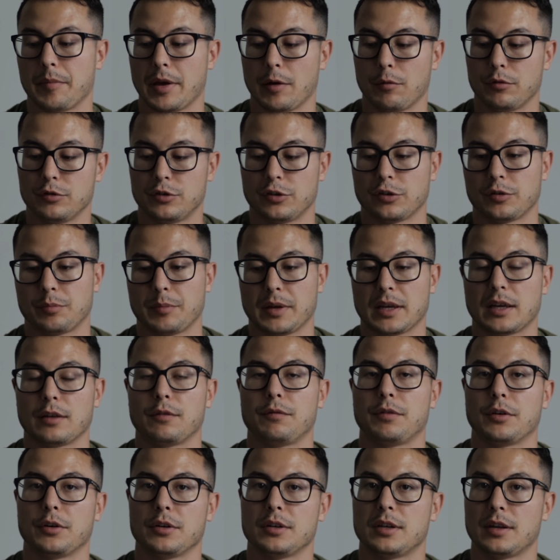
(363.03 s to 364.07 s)
it would just make it
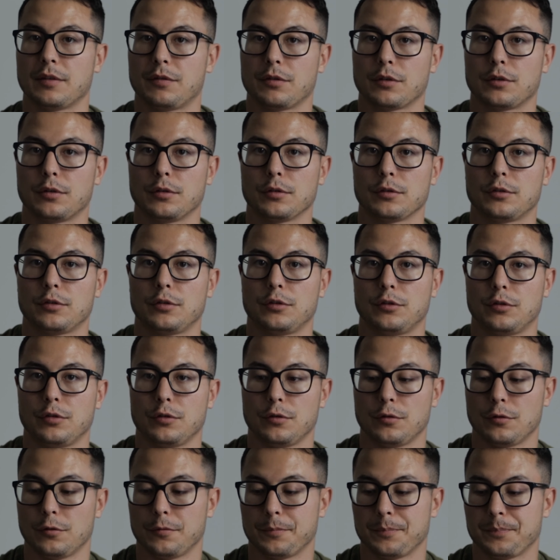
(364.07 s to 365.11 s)
very difficult
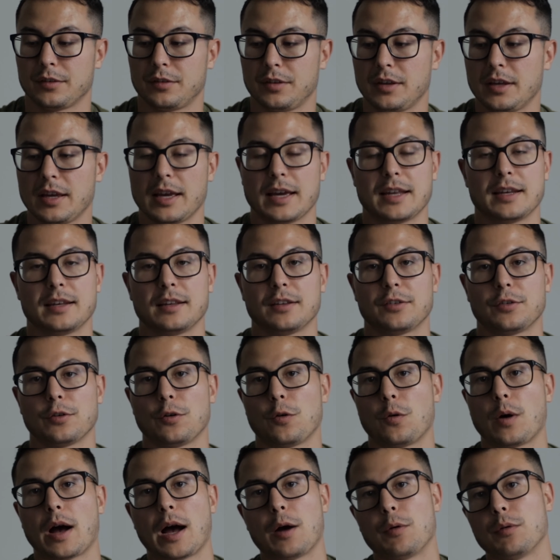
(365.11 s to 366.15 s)
to see, and
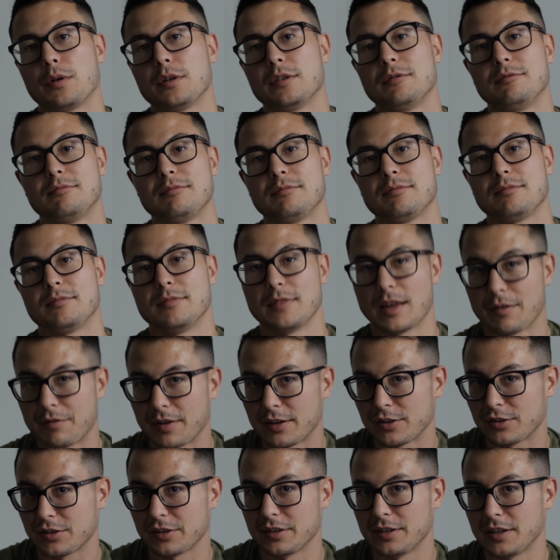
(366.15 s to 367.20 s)
so I would
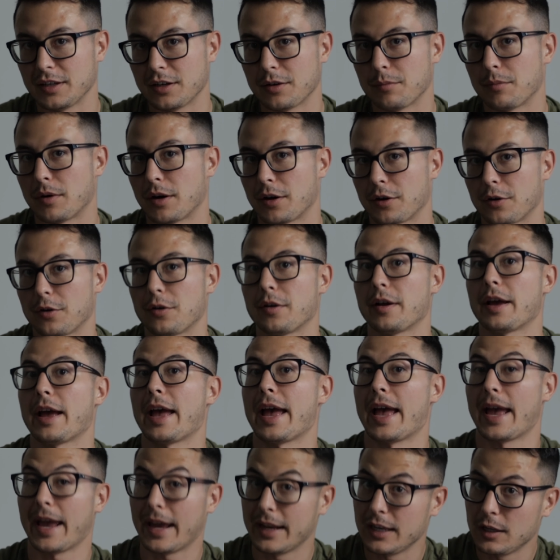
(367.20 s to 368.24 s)
eventually need a monitor
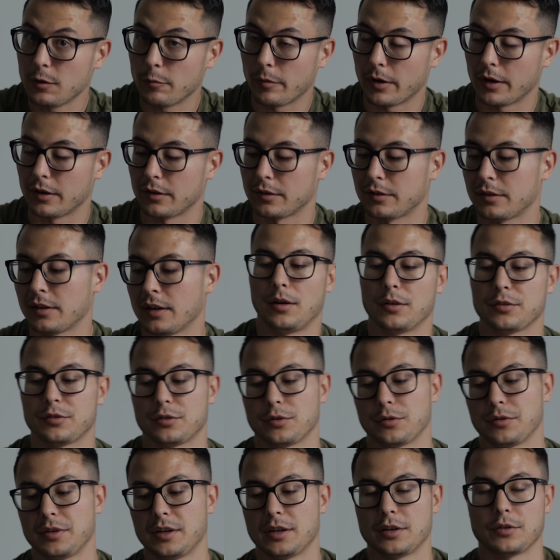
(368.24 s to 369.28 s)
anyways.
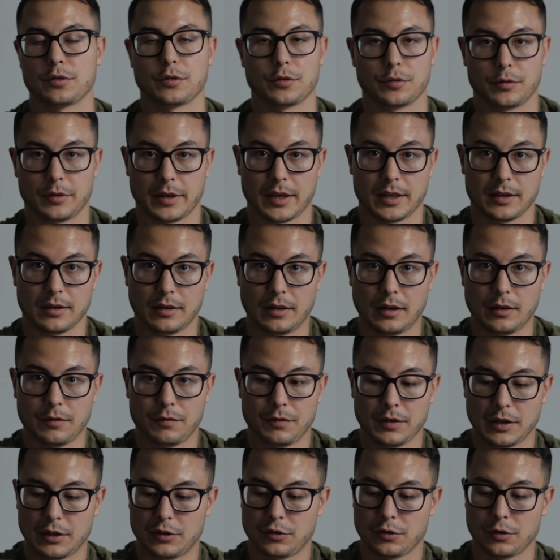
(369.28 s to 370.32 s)
Also, the internal ND
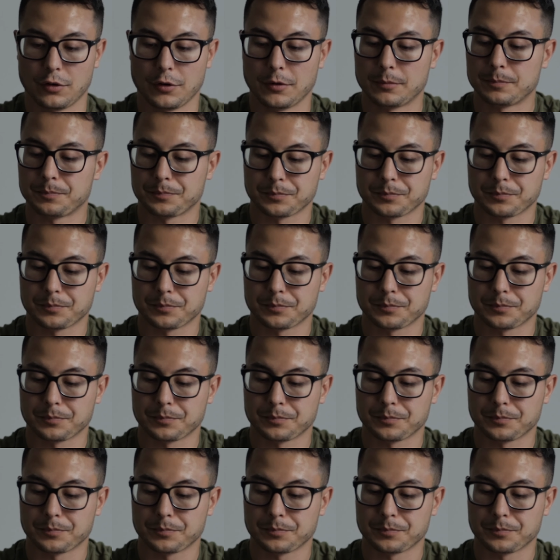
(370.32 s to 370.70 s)
feature,